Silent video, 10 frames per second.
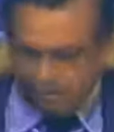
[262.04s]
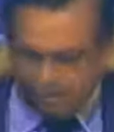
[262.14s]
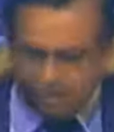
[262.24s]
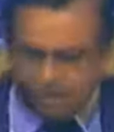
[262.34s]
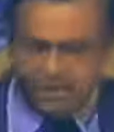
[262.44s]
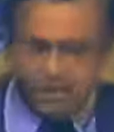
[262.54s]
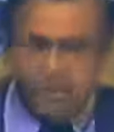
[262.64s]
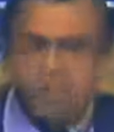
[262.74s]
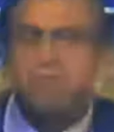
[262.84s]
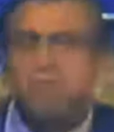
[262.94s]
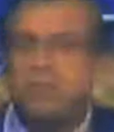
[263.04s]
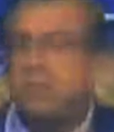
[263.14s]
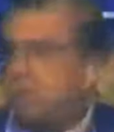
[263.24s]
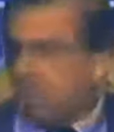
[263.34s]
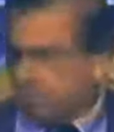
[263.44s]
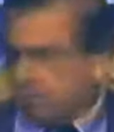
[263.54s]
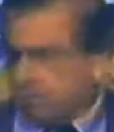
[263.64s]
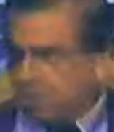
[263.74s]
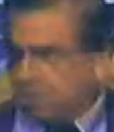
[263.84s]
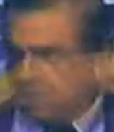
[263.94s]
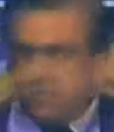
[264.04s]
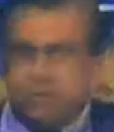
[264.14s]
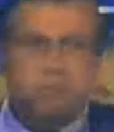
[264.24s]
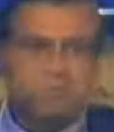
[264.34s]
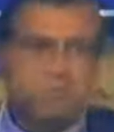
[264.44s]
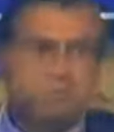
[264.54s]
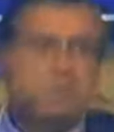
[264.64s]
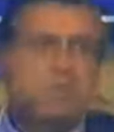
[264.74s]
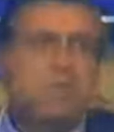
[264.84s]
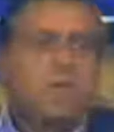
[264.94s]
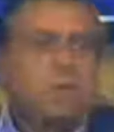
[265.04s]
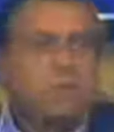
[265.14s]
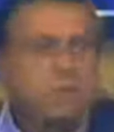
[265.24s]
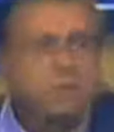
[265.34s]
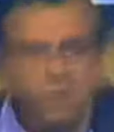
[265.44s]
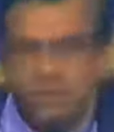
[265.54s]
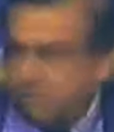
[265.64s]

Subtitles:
particularly a friendly country, and Russia, of course, was very